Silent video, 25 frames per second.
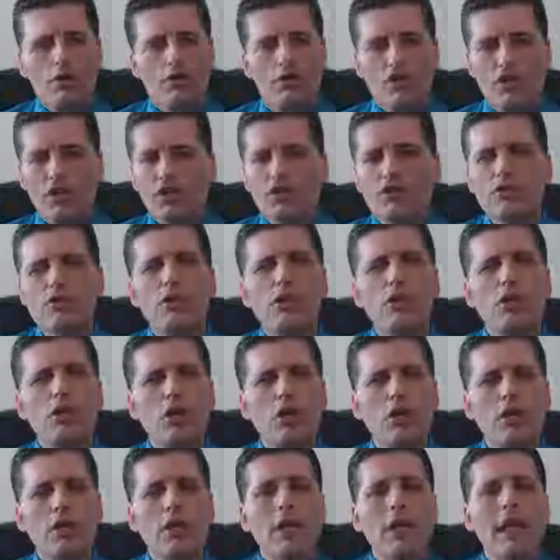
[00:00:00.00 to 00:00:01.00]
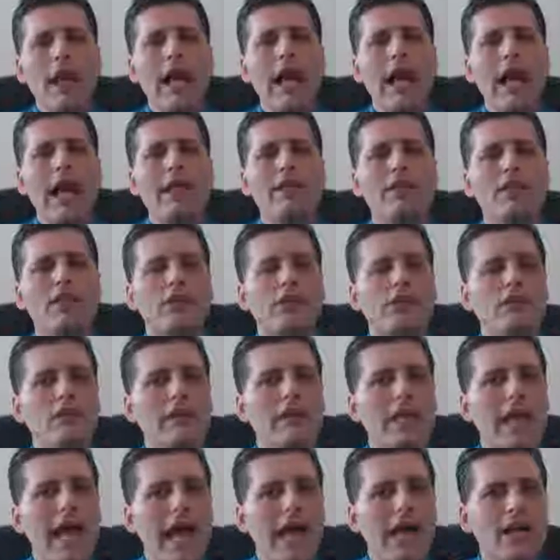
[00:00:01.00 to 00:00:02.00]
just look at the
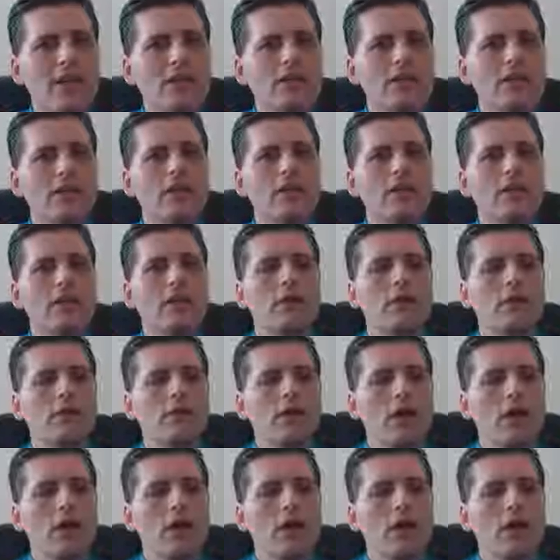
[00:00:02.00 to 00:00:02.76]
reaction